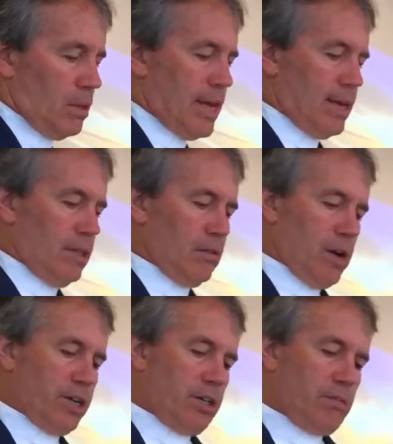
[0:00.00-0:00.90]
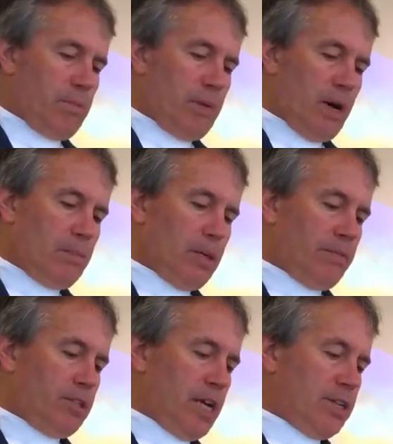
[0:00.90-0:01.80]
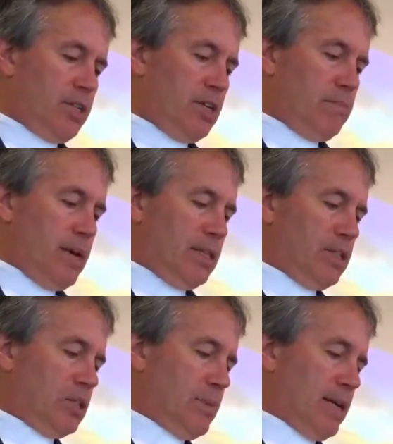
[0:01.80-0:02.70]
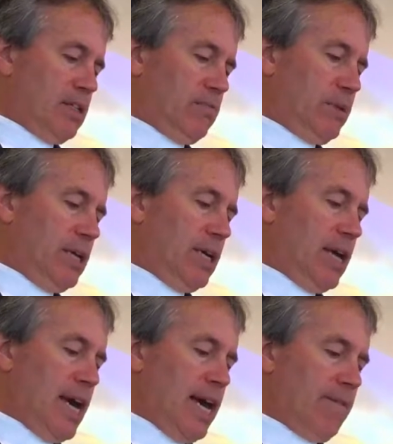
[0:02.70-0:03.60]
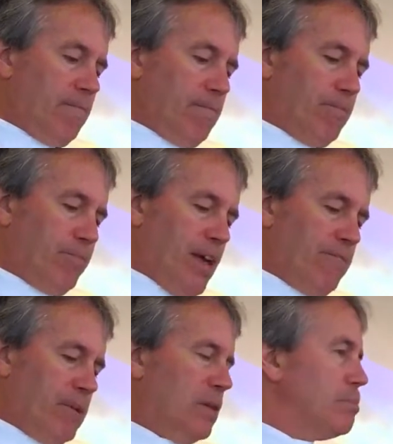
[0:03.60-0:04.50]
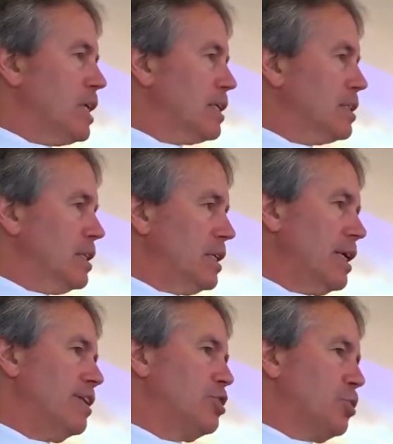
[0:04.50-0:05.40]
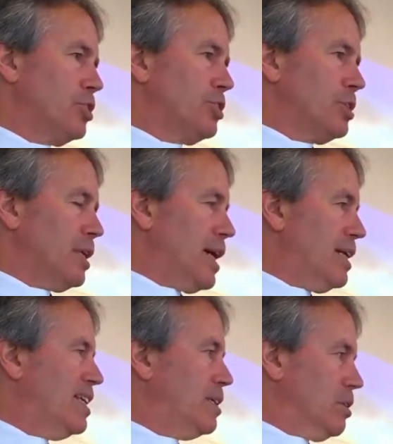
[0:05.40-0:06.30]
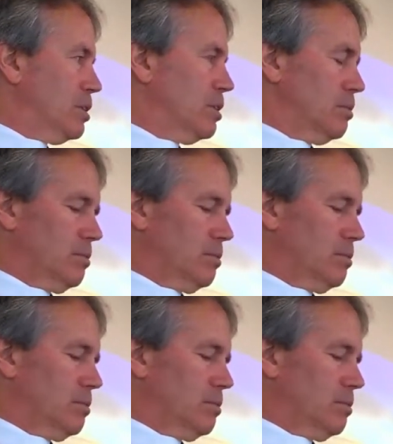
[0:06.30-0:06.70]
that in the Russian Republic of Chechnya, men suspected of being gay have been abducted and tortured and killed.